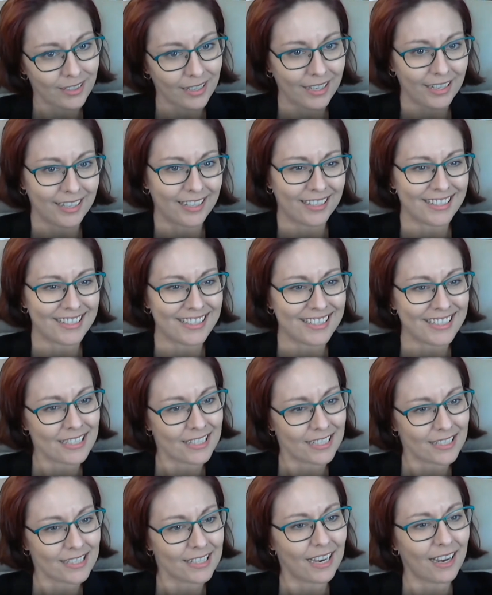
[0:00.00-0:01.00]

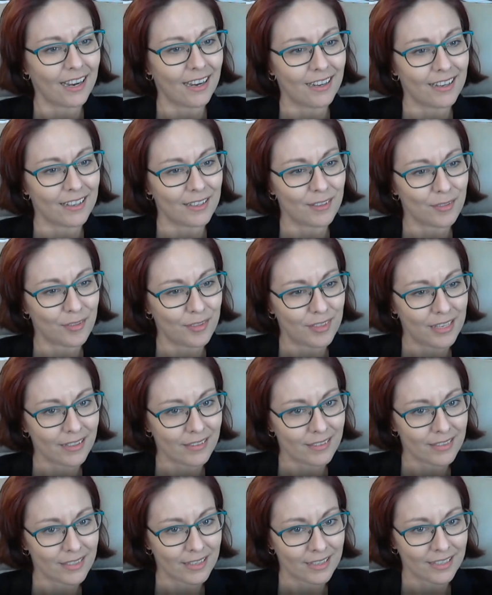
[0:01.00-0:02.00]
And I
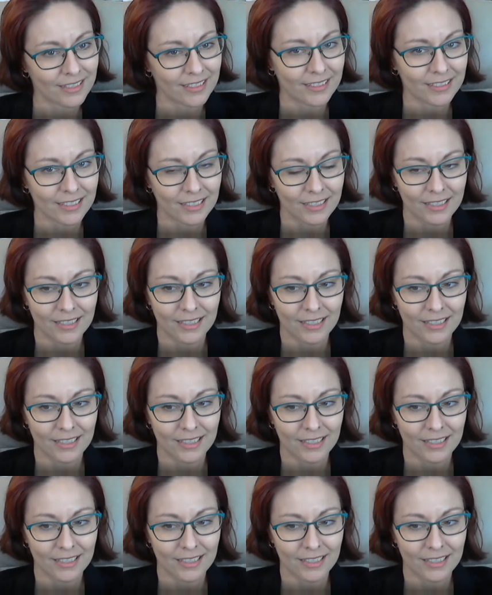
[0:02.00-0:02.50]
think that